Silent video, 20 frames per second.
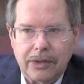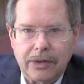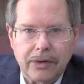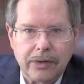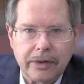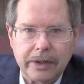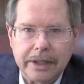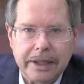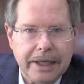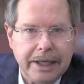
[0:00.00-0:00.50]

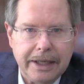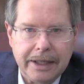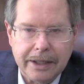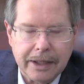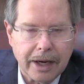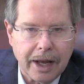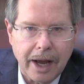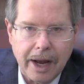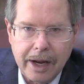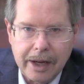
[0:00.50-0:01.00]

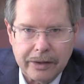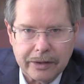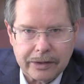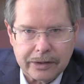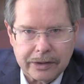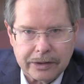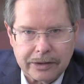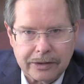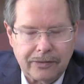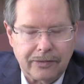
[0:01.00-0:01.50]

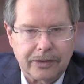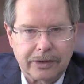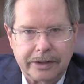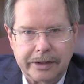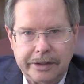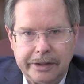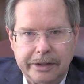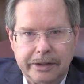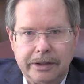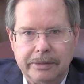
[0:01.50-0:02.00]
$13 for
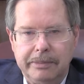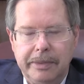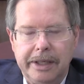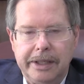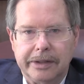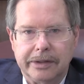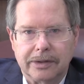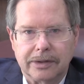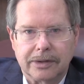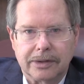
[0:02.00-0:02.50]
6
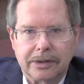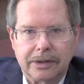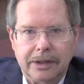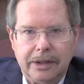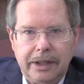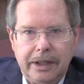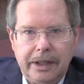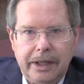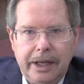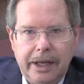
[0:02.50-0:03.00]
months.
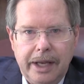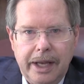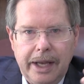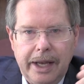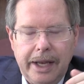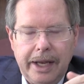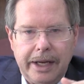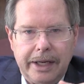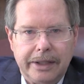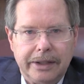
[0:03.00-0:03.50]

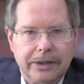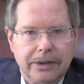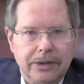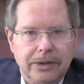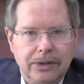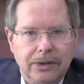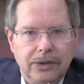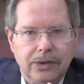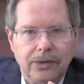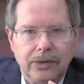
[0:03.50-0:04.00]

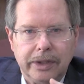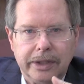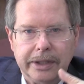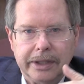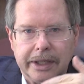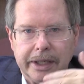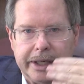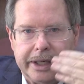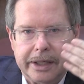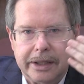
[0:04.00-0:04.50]
And you
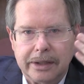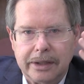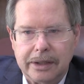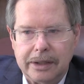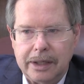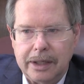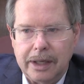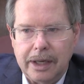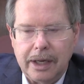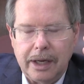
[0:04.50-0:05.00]
can get
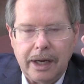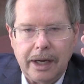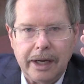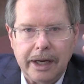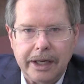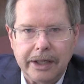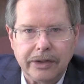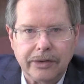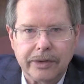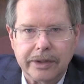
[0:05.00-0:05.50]

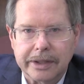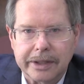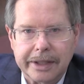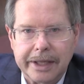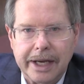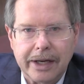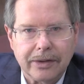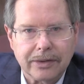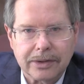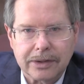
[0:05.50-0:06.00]

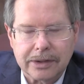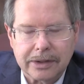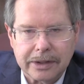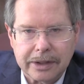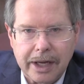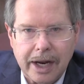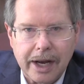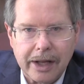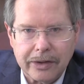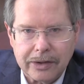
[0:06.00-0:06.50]

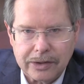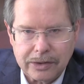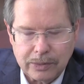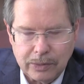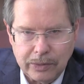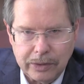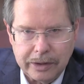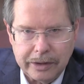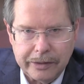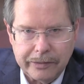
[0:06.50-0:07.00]

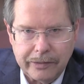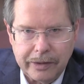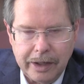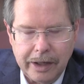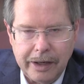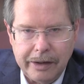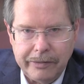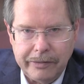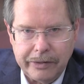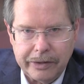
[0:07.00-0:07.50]
$100,000 worth of
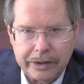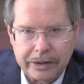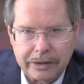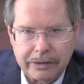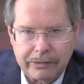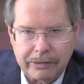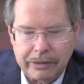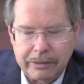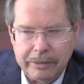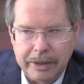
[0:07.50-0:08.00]

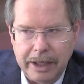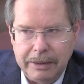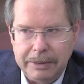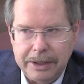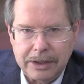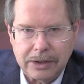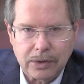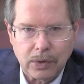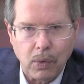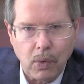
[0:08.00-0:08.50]
coverage for
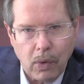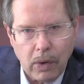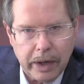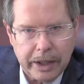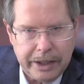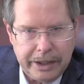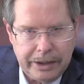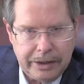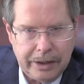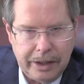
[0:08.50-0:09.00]
maybe
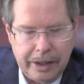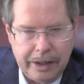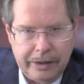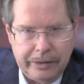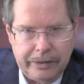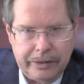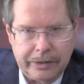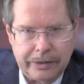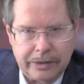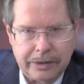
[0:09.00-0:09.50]

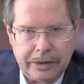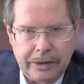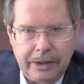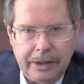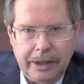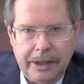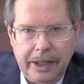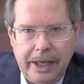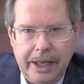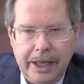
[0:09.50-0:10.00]
$20.
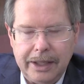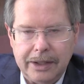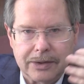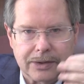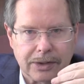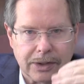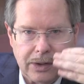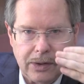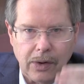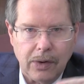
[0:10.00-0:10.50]
And
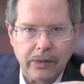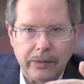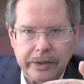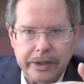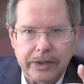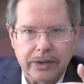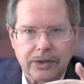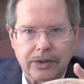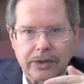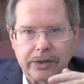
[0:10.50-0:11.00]
it's the
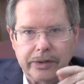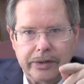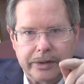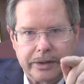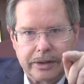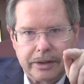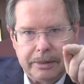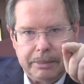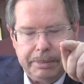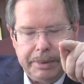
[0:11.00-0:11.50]
only
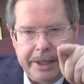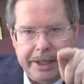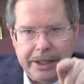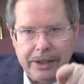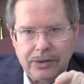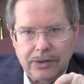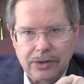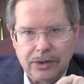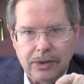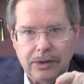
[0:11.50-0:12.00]
insurance that
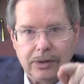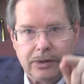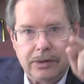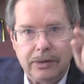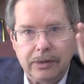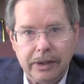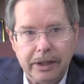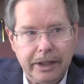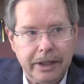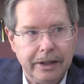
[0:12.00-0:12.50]
pays
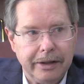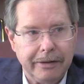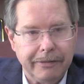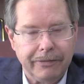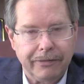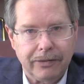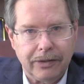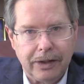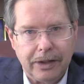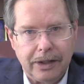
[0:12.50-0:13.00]
you
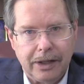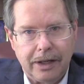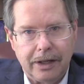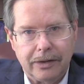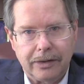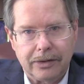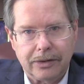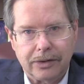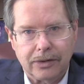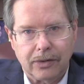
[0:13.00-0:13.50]
if the
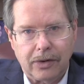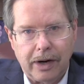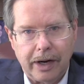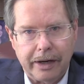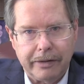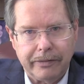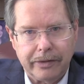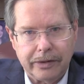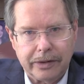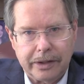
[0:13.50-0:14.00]
other
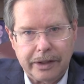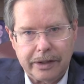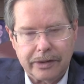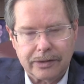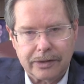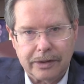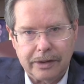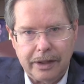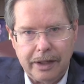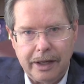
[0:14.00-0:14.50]
driver
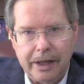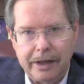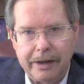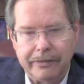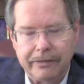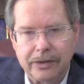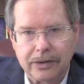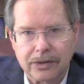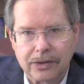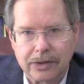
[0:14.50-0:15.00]
doesn't
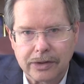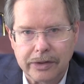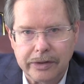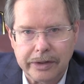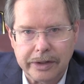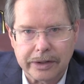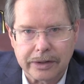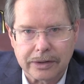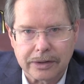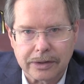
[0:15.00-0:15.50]
have
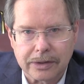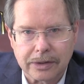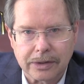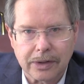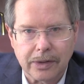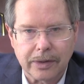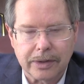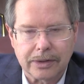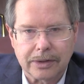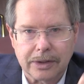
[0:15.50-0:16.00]
insurance.
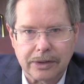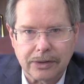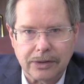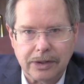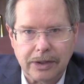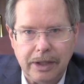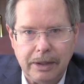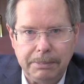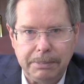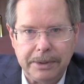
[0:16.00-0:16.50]
So it's the
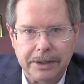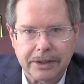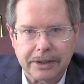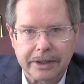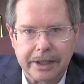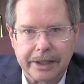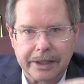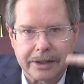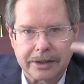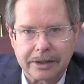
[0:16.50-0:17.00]

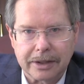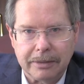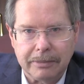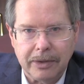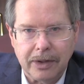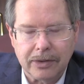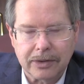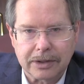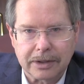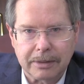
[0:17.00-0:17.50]
cheapest and it's the
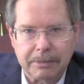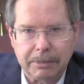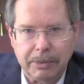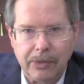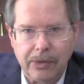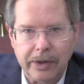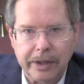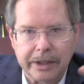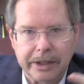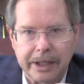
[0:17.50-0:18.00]
most
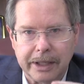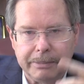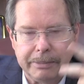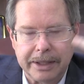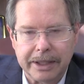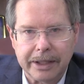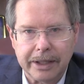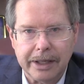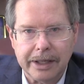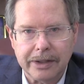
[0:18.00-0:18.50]
important. And
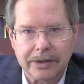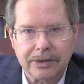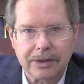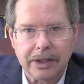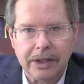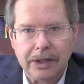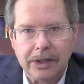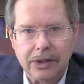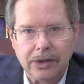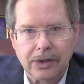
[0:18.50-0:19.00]
because
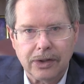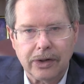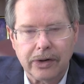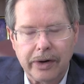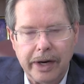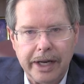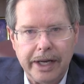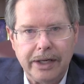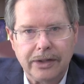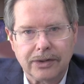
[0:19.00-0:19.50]

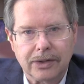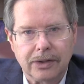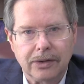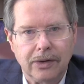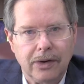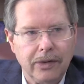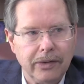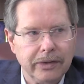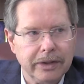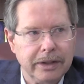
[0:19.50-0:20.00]
your
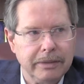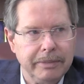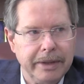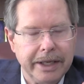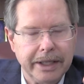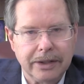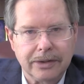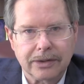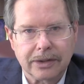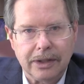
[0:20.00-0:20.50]
agent only
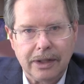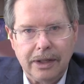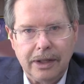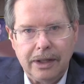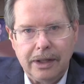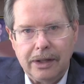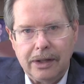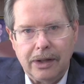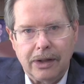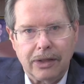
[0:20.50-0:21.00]
makes
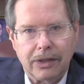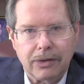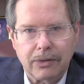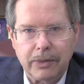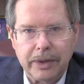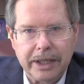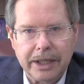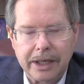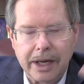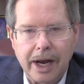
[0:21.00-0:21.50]

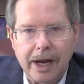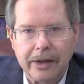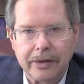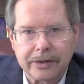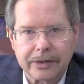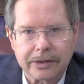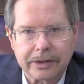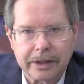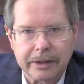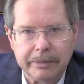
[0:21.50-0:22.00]

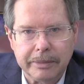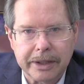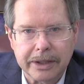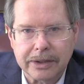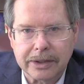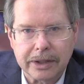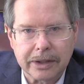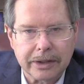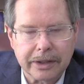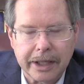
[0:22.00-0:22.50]
$3
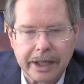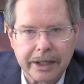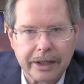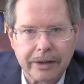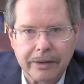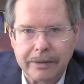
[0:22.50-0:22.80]
commission, they